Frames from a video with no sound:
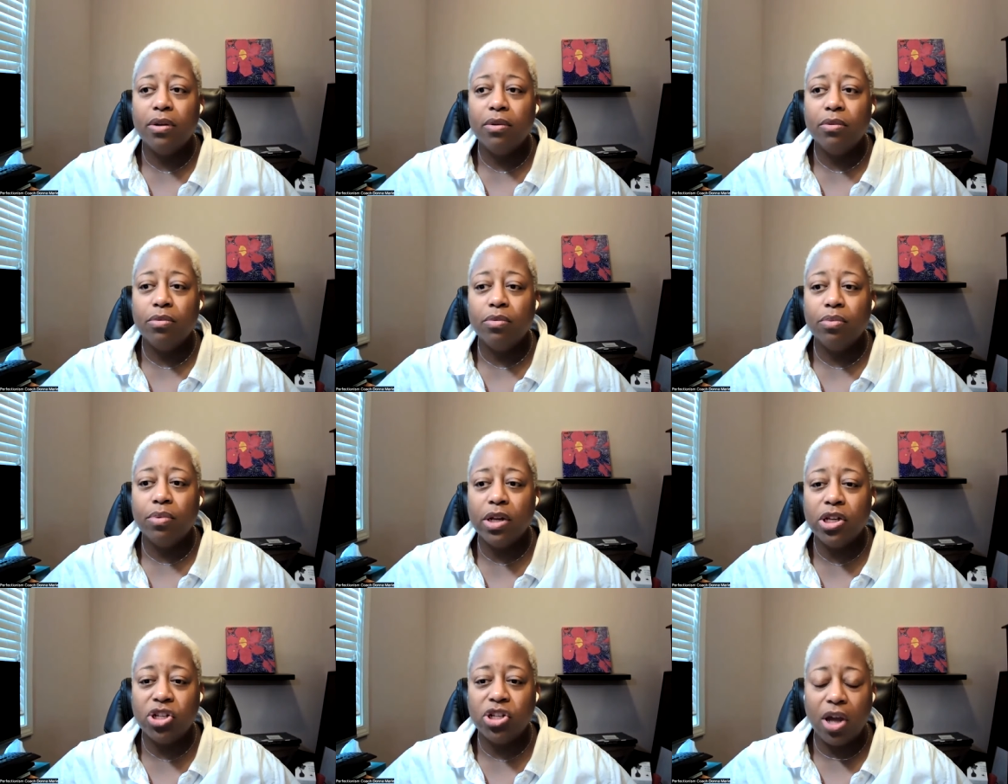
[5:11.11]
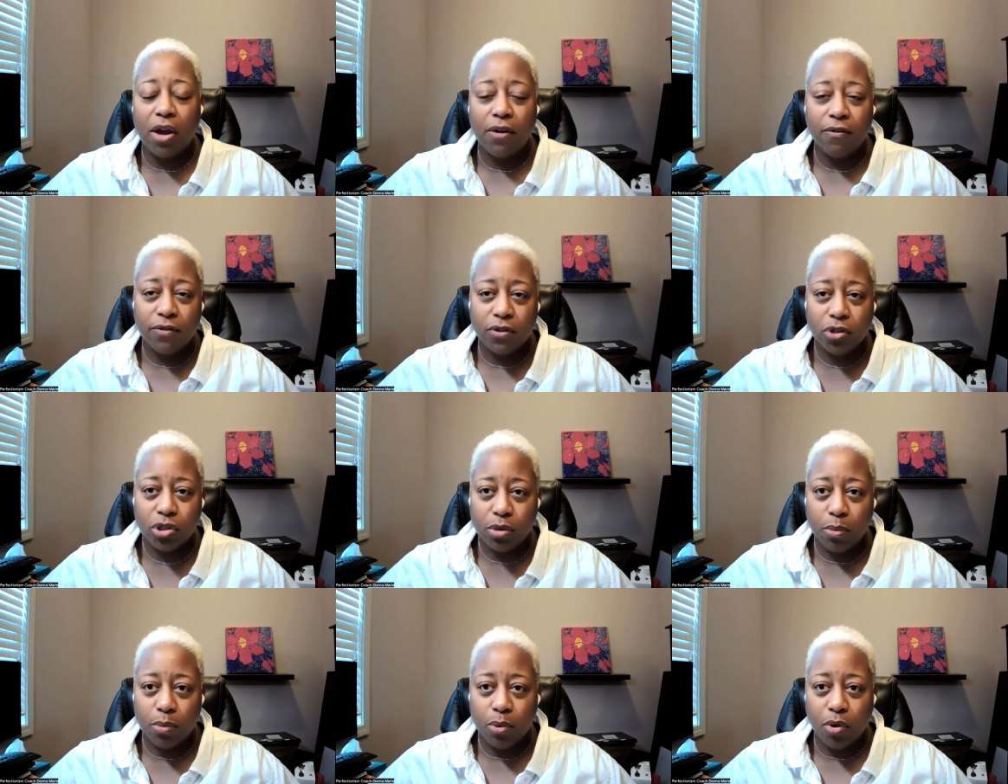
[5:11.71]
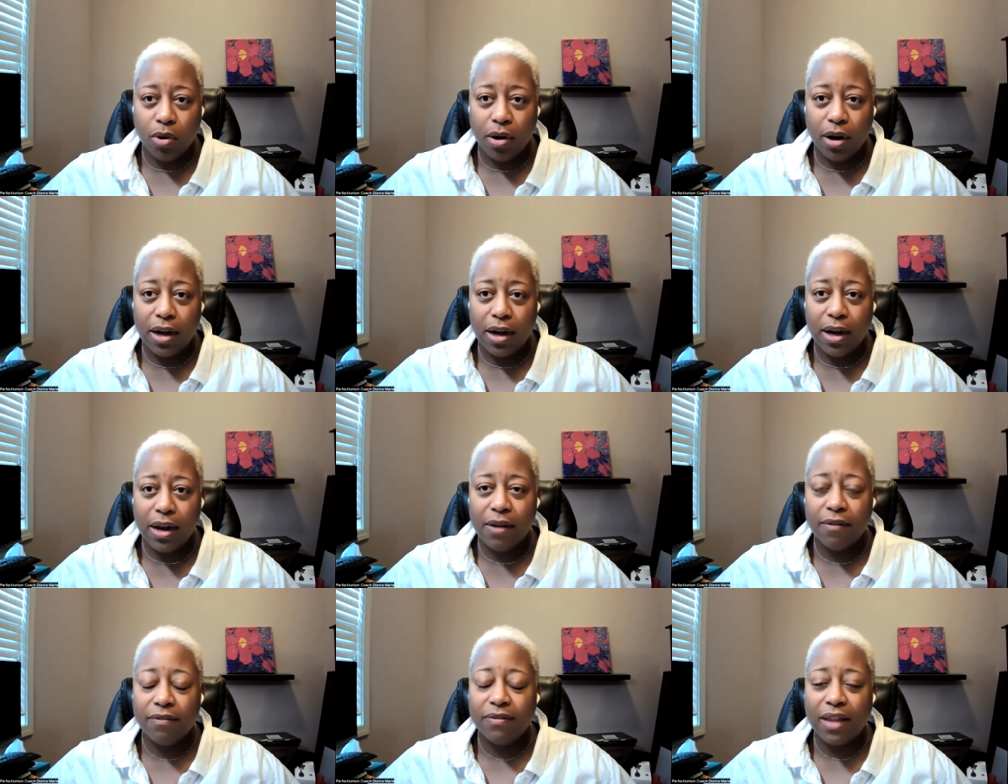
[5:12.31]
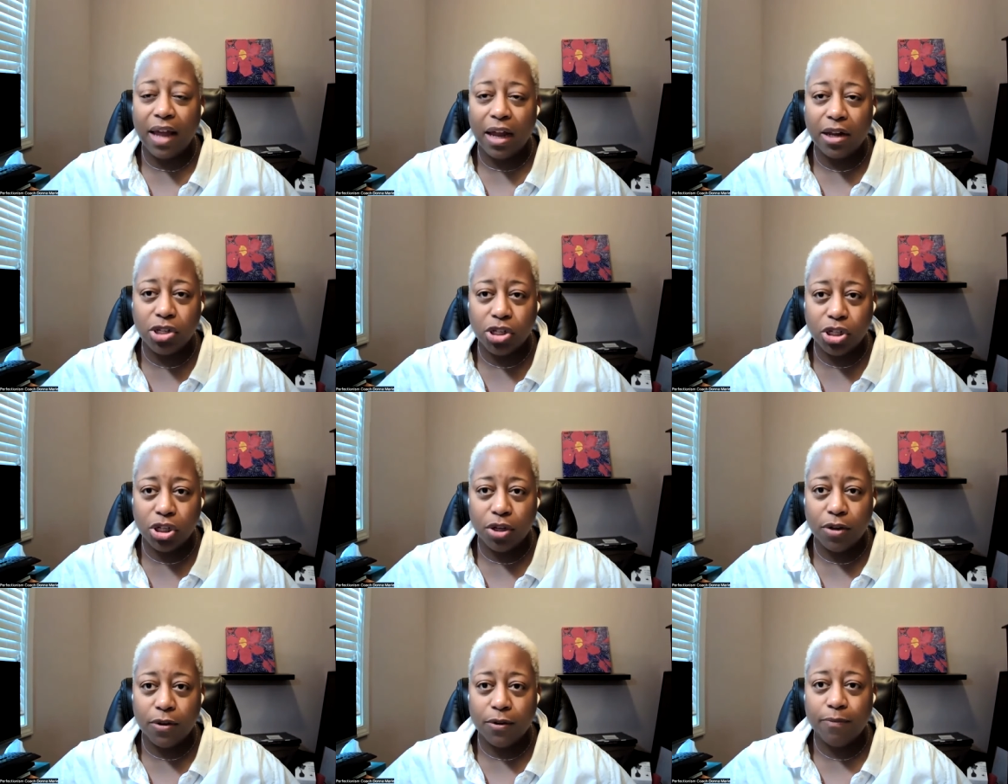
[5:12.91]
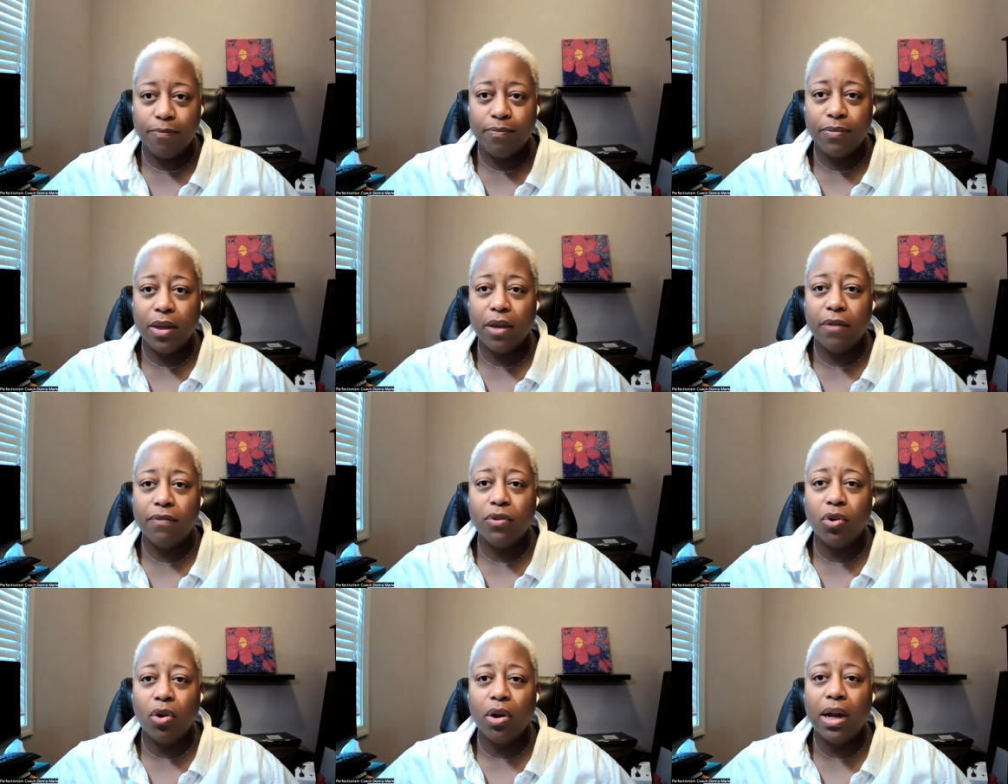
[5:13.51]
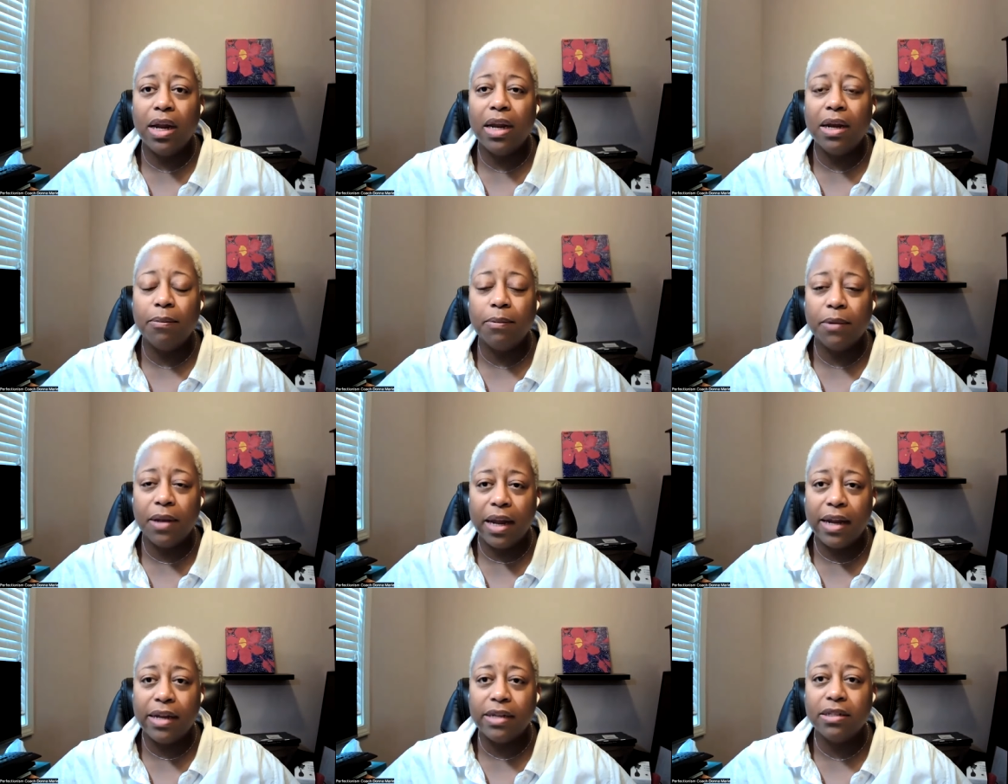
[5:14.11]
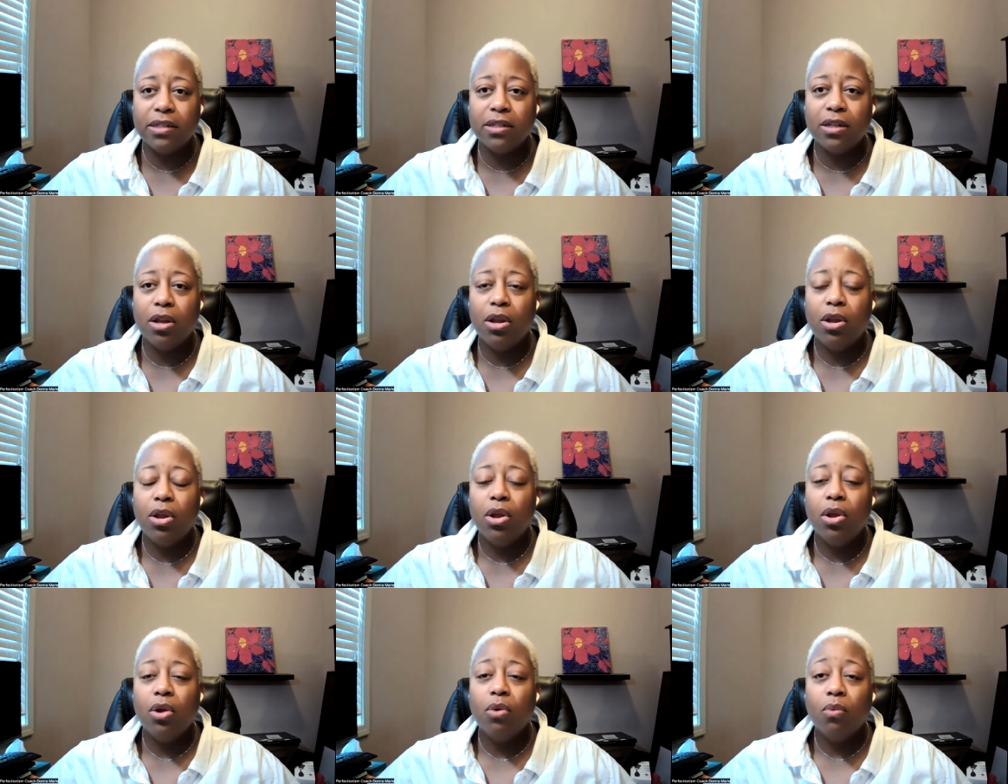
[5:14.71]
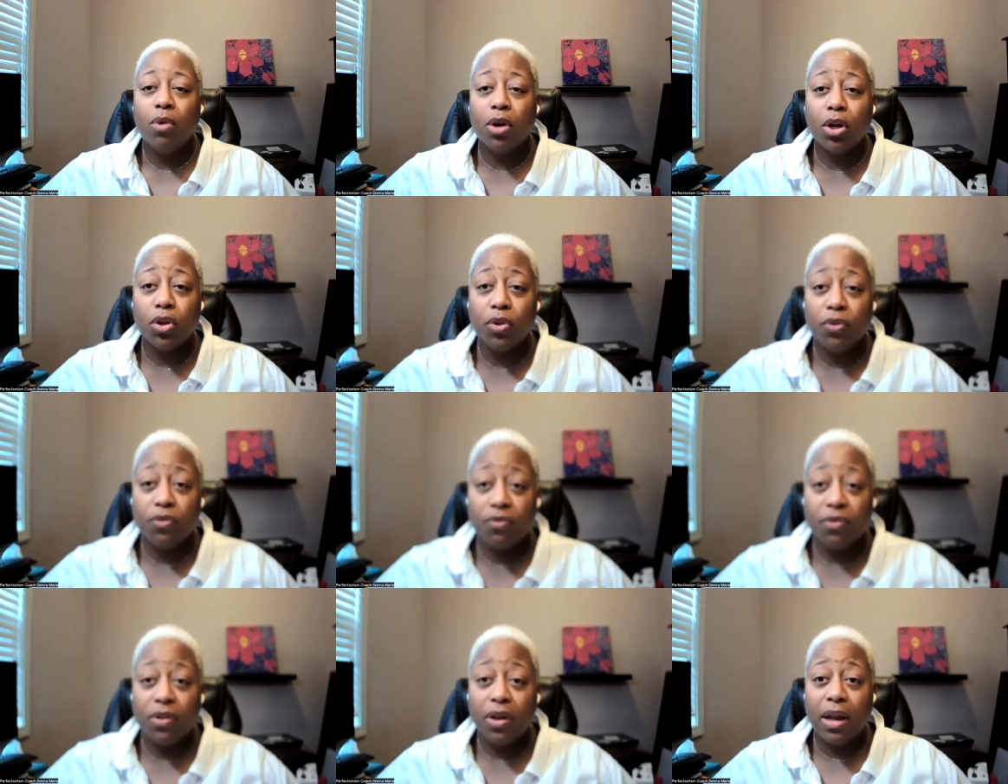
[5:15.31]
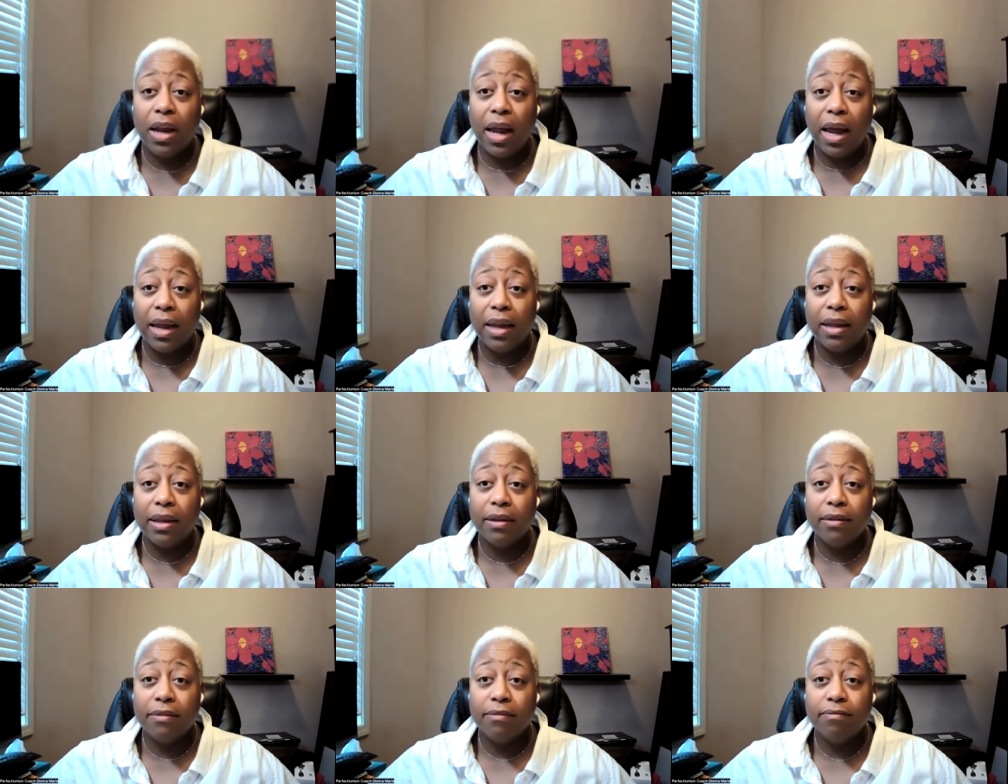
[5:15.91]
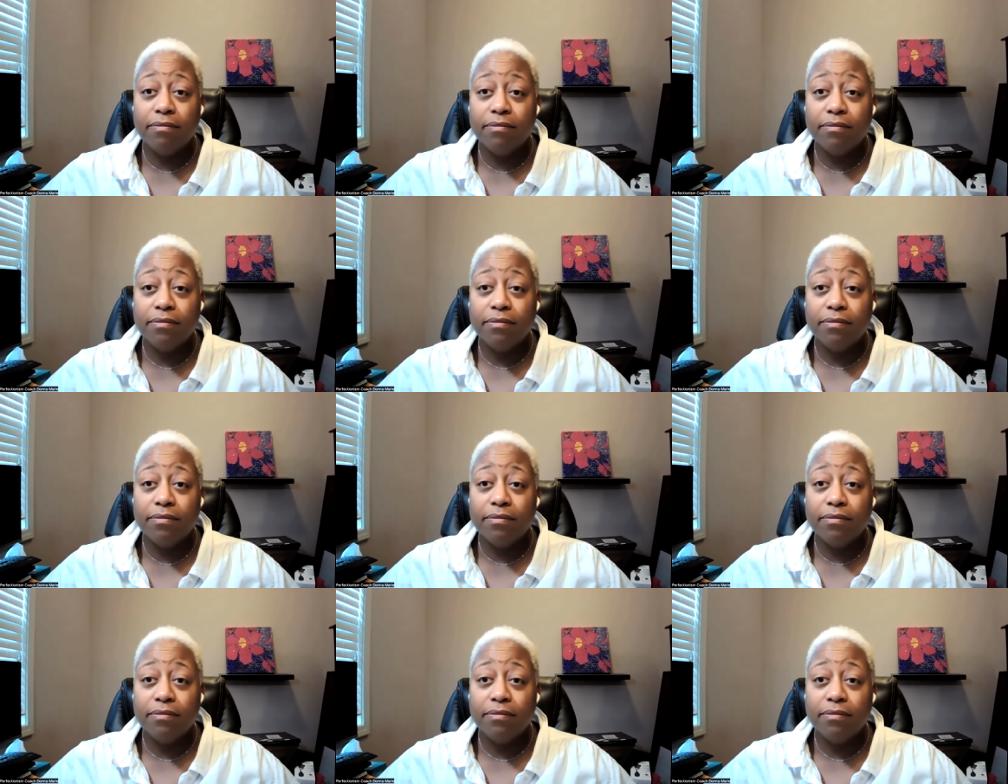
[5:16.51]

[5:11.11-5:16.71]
reach out for support if that's you, if you're in a place where you feel like